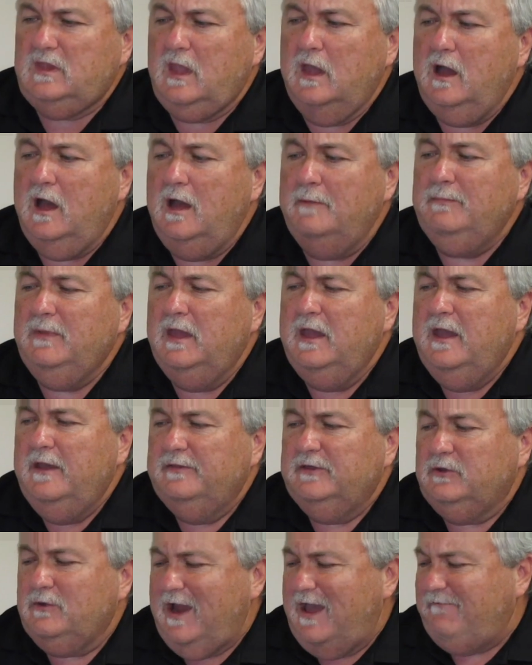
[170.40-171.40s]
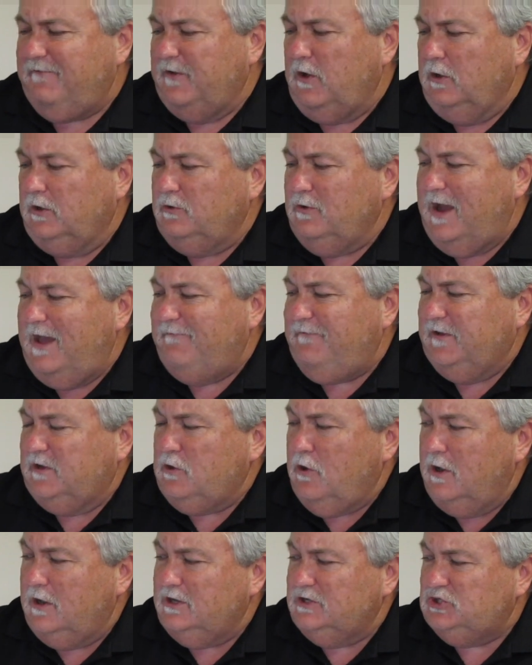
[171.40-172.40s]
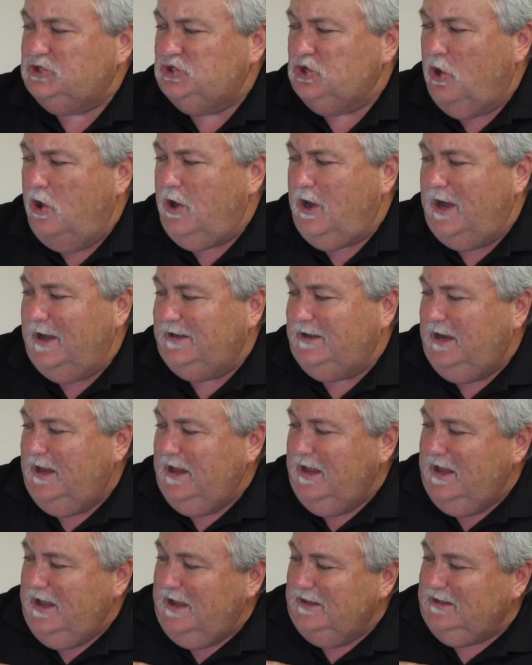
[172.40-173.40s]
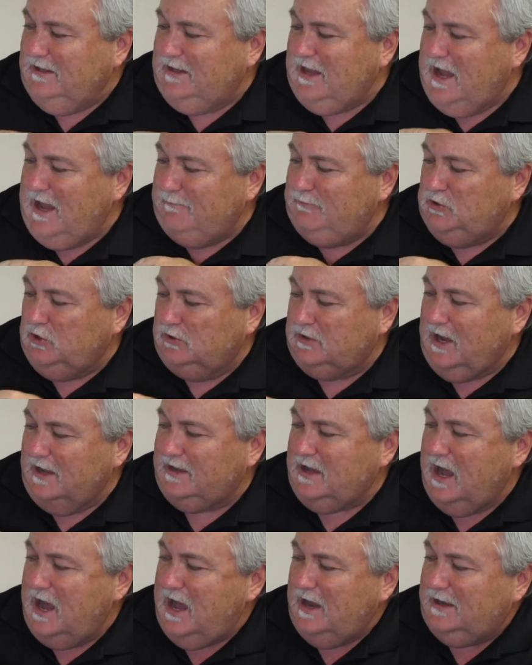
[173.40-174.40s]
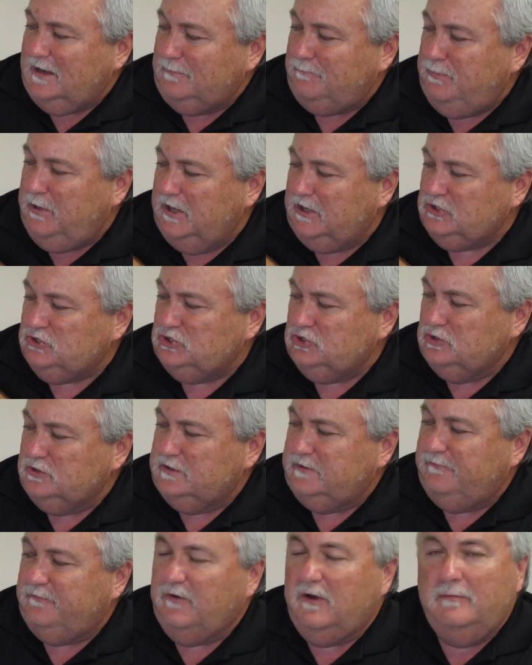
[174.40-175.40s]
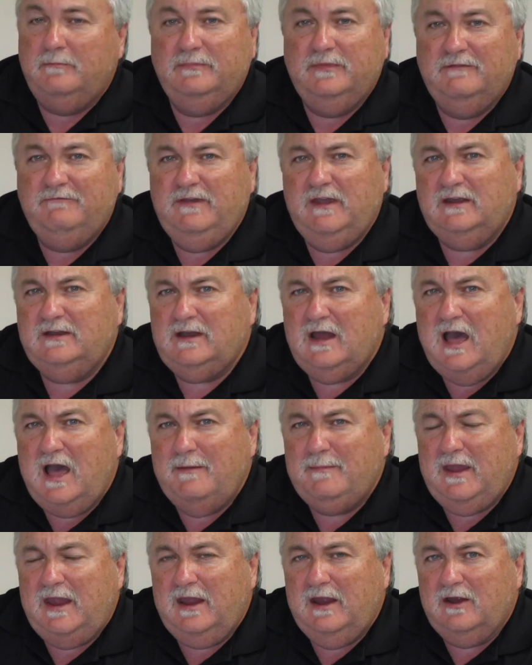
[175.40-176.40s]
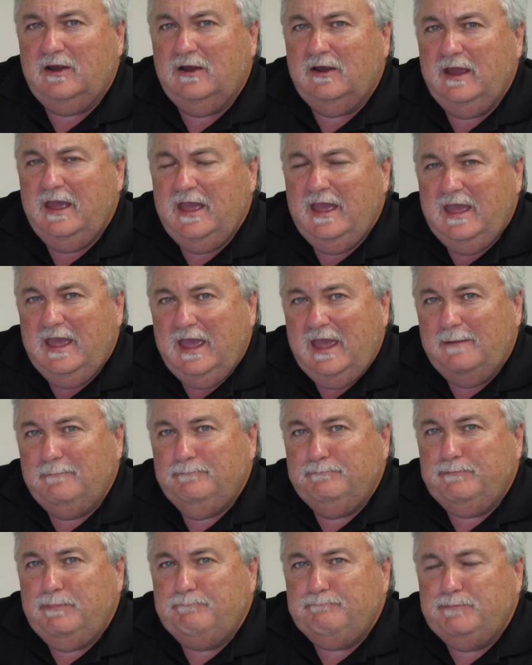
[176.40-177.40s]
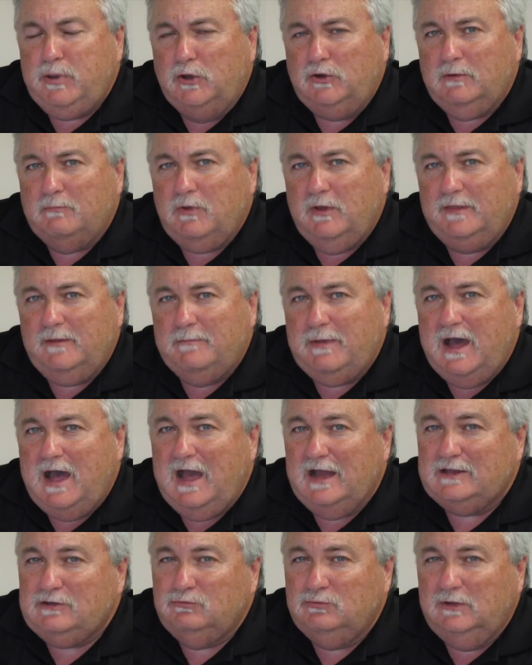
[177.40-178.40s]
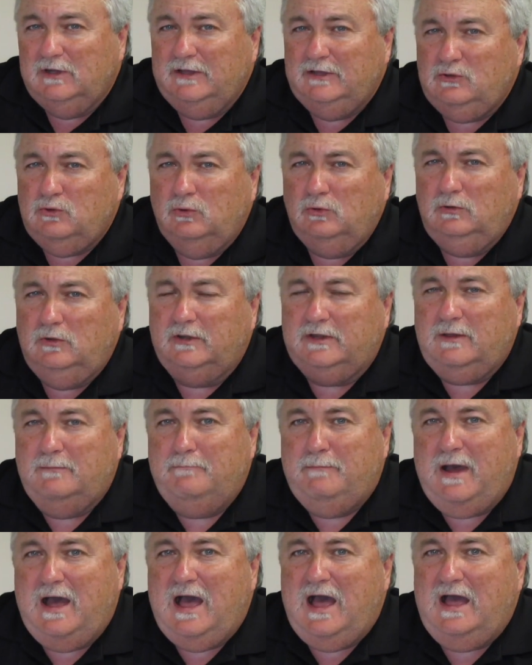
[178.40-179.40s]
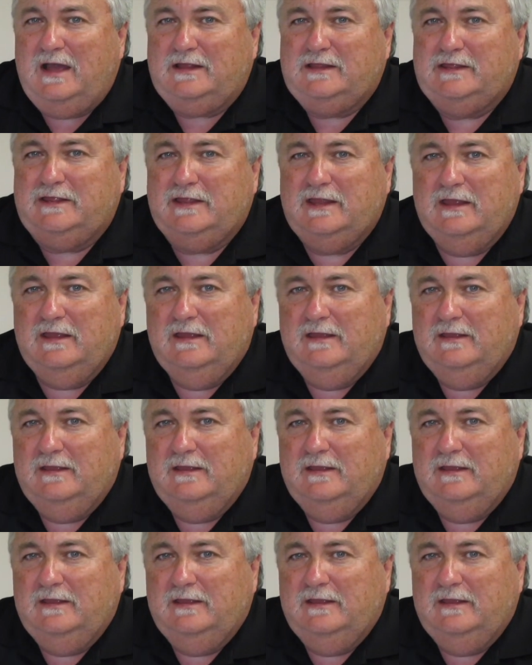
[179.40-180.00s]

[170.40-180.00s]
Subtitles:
Our graphic artist, Sean, at the time, took iconic pictures from the Vietnam era and put them on the box. Really cool looking box.